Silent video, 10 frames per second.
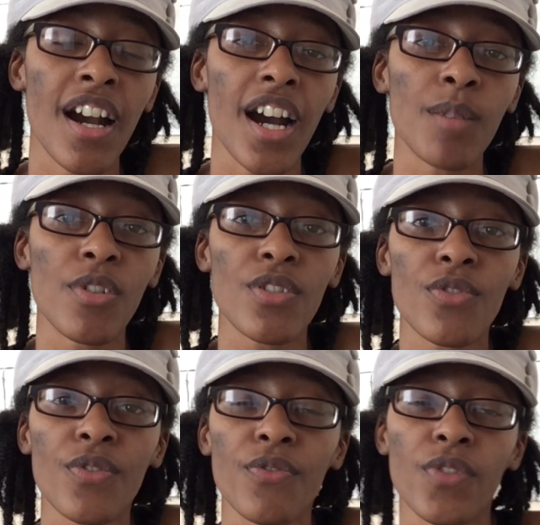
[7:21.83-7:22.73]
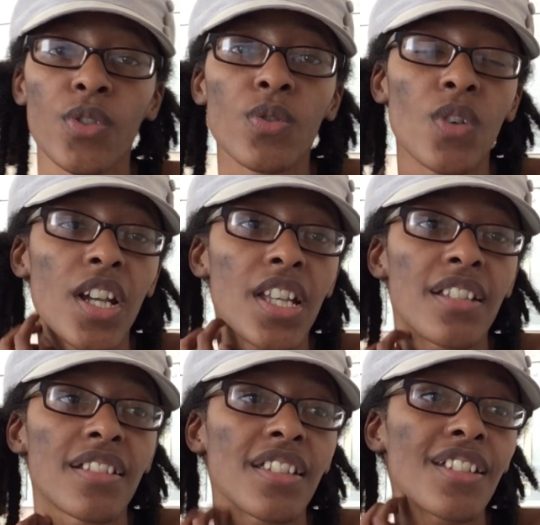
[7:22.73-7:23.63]
about to review
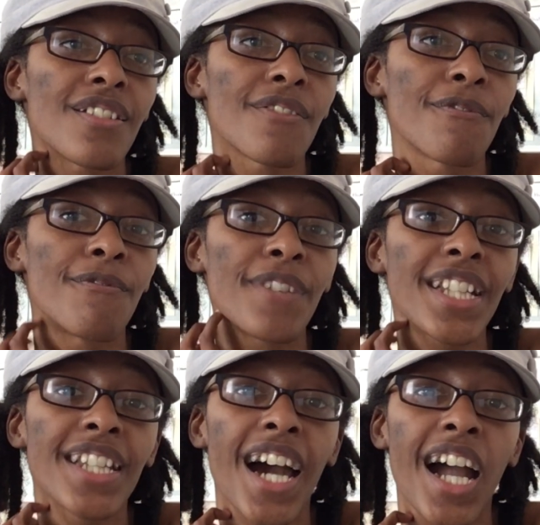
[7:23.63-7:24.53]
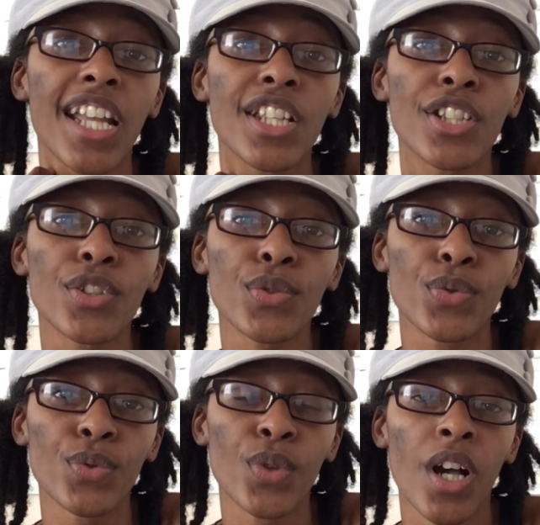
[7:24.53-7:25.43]
is the
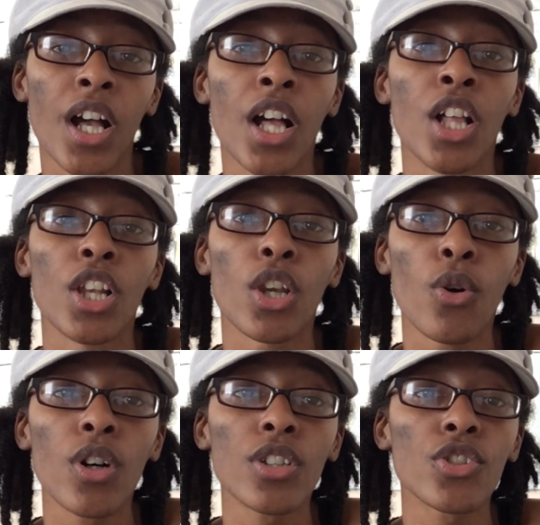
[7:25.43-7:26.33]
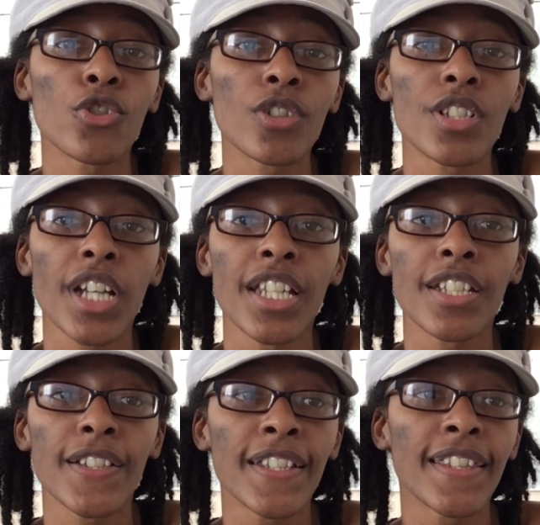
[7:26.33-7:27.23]
VidIQ Launch Your
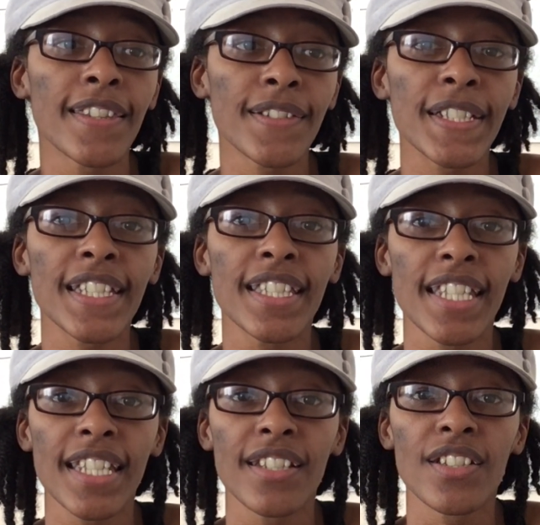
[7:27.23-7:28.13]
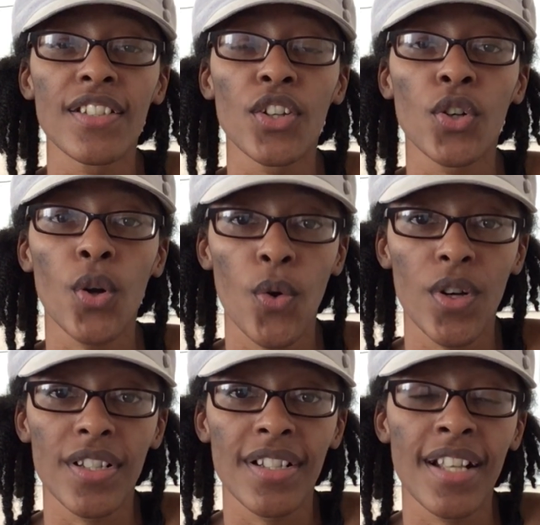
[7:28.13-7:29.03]
Channel in 30 Days
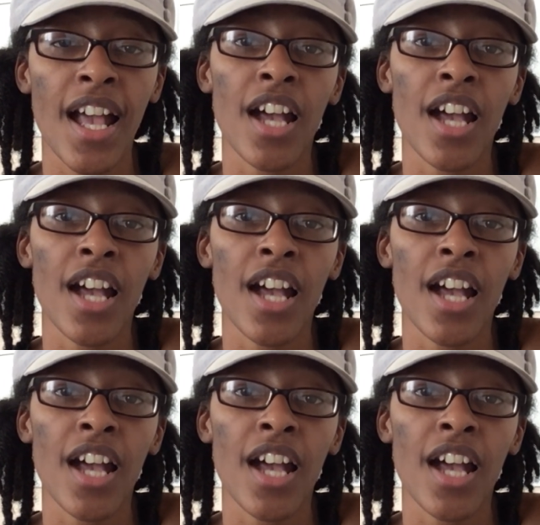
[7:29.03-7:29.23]
course.